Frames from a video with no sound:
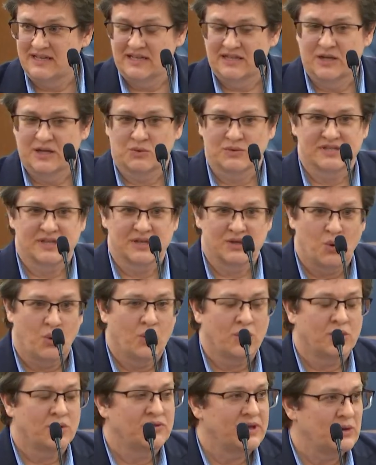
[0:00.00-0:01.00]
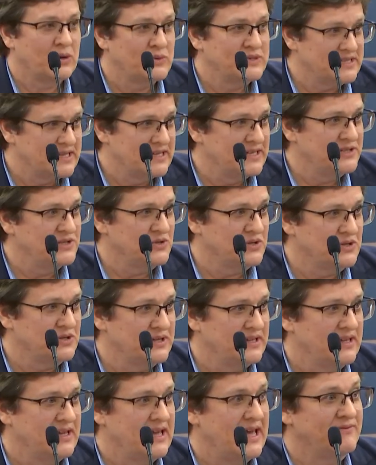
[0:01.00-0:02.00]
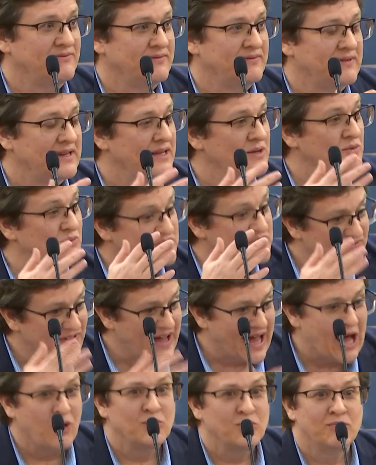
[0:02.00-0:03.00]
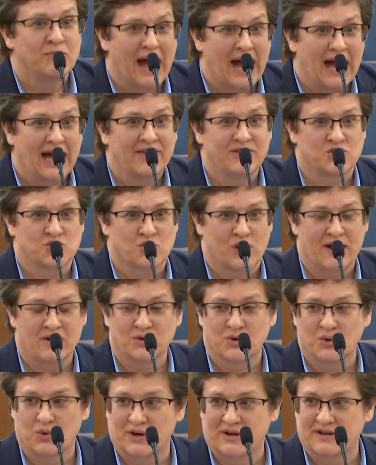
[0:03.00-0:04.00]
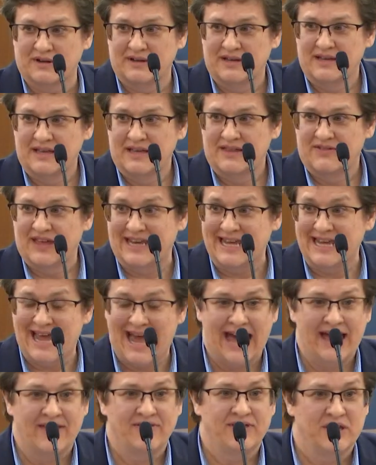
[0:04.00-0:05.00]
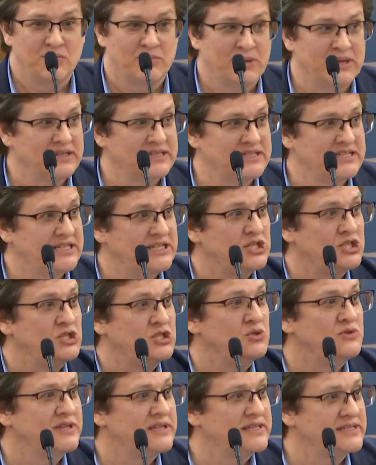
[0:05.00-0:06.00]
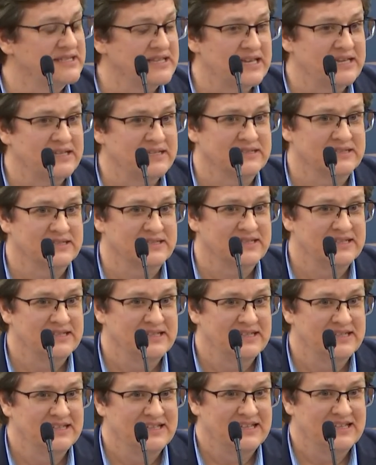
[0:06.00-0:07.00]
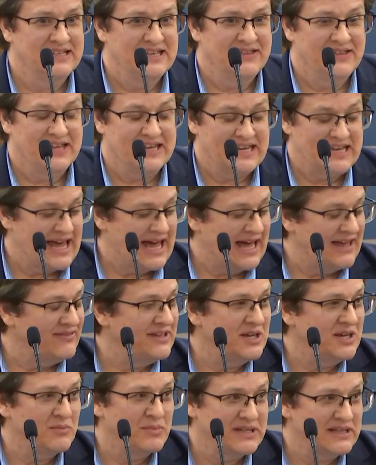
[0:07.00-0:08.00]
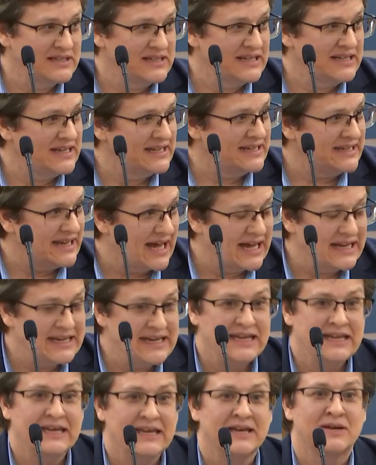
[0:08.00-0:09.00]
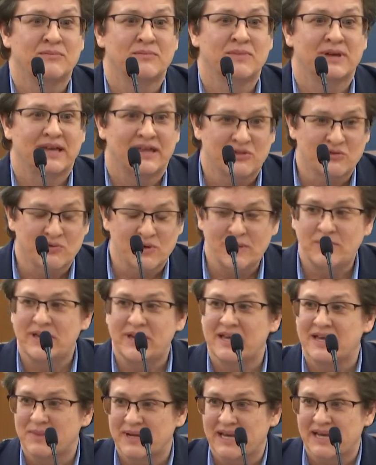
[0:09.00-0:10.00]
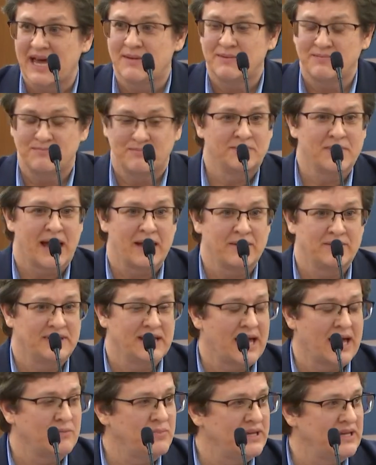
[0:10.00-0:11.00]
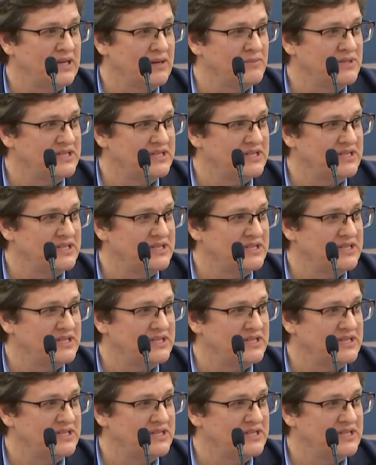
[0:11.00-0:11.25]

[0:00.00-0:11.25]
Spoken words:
There was an order that was entered, and it was found by the trial court that he had the ability to do these things, that he had the ability at 9 a.m., at 3 p.m., and 9 p.m.